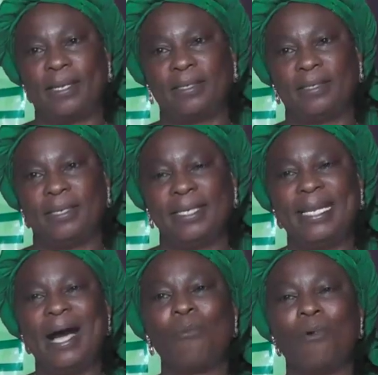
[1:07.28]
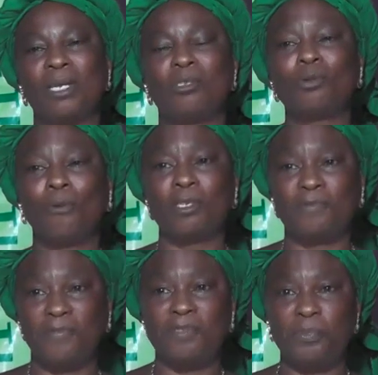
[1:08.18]
at all times. Dr.
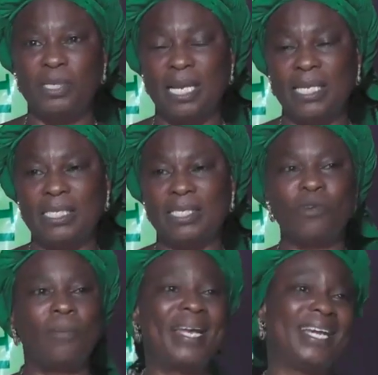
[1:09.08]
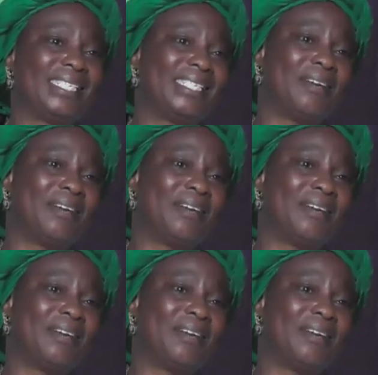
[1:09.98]
Ayola appealed to Osun State